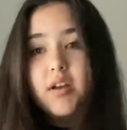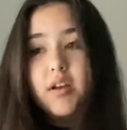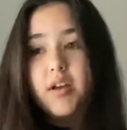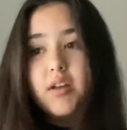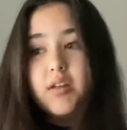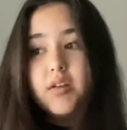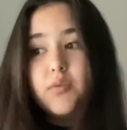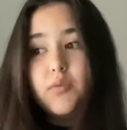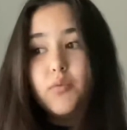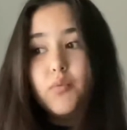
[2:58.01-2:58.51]

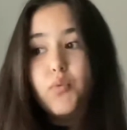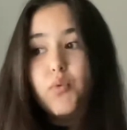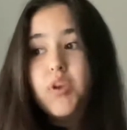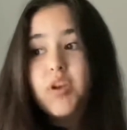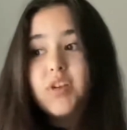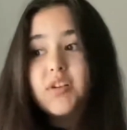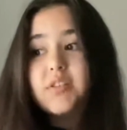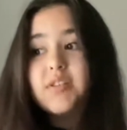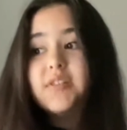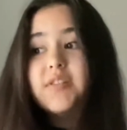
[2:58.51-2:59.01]
And we
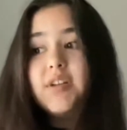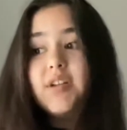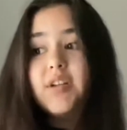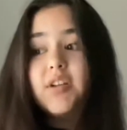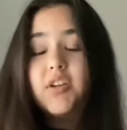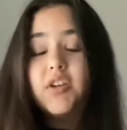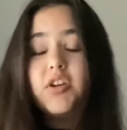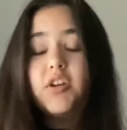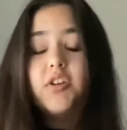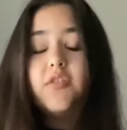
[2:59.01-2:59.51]
are staying
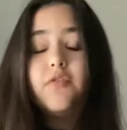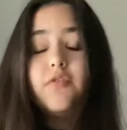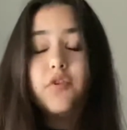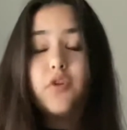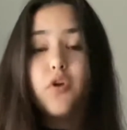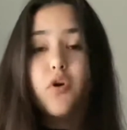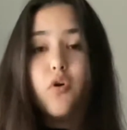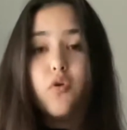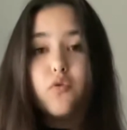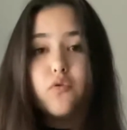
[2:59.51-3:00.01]
here
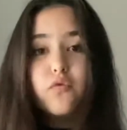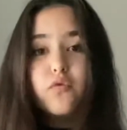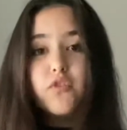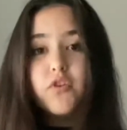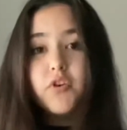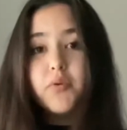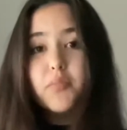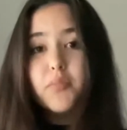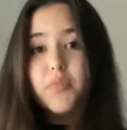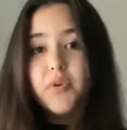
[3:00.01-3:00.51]
for
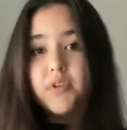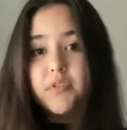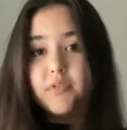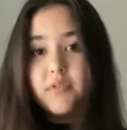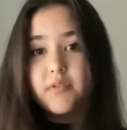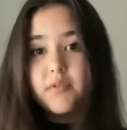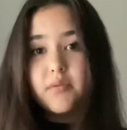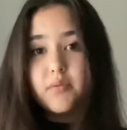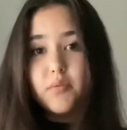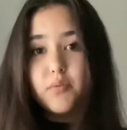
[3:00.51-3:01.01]
over a month,
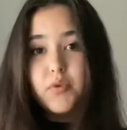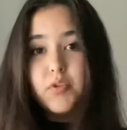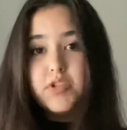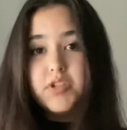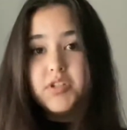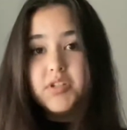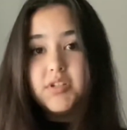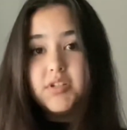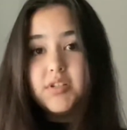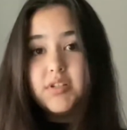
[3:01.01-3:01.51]
which
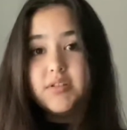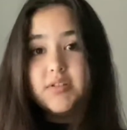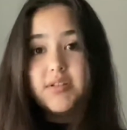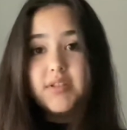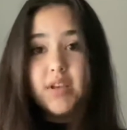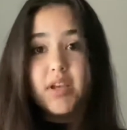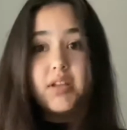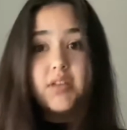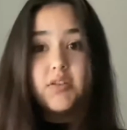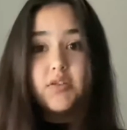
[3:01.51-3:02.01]
is
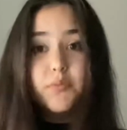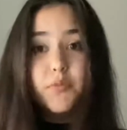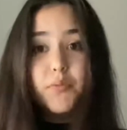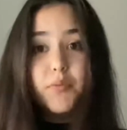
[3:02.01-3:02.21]
insane to me